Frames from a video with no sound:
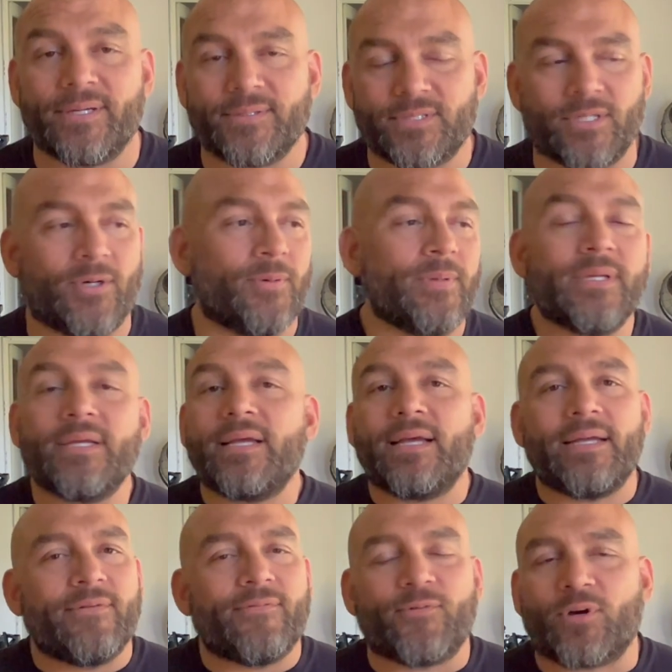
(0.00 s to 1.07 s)
So
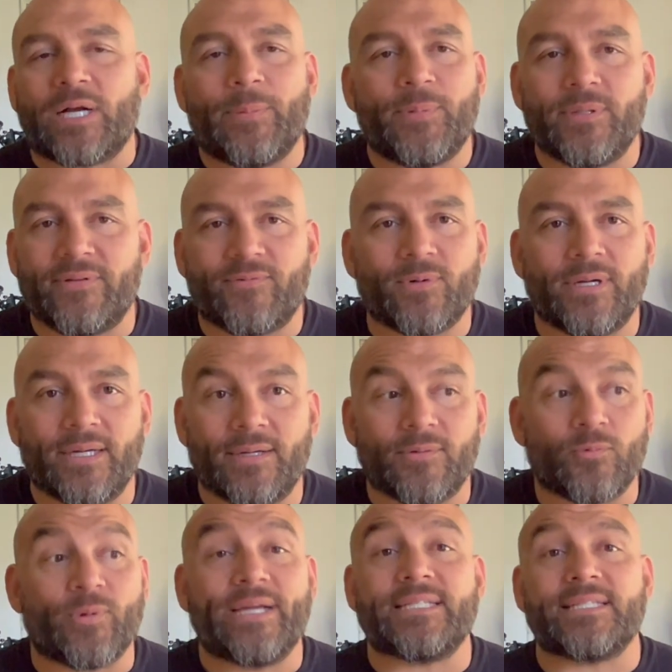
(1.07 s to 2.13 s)
for a couple of
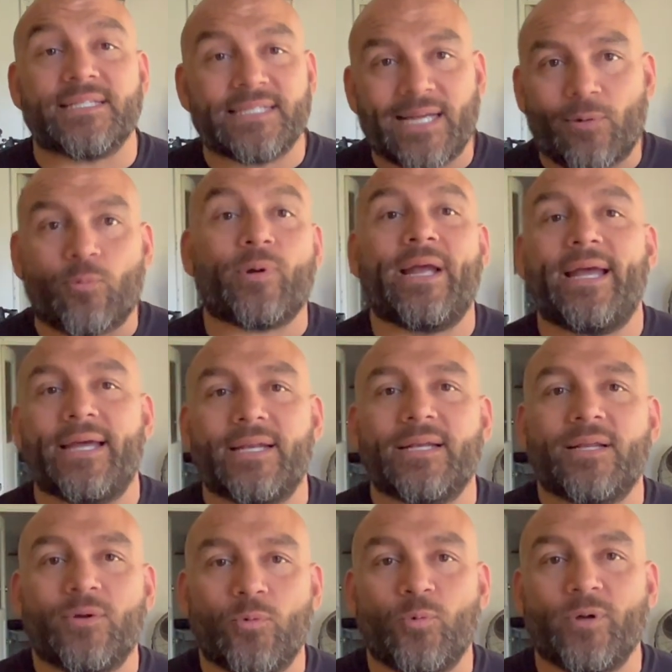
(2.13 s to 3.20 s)
races, I
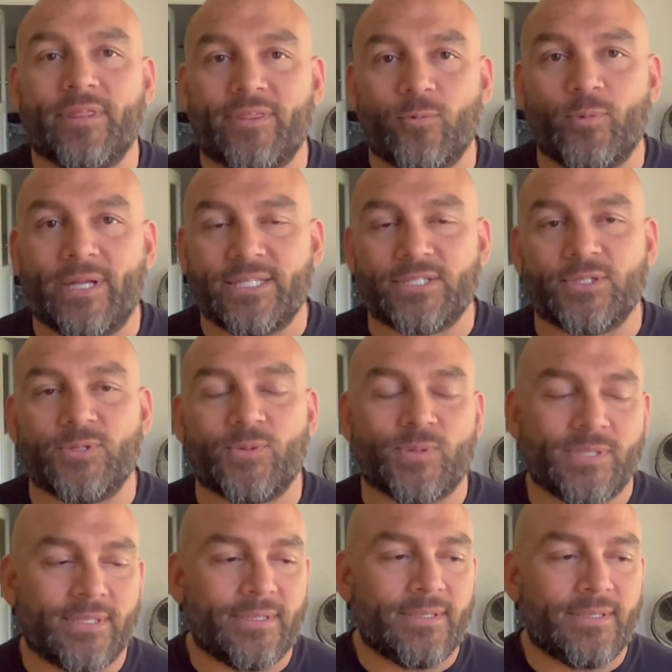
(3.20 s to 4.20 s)
ran with the wetsuit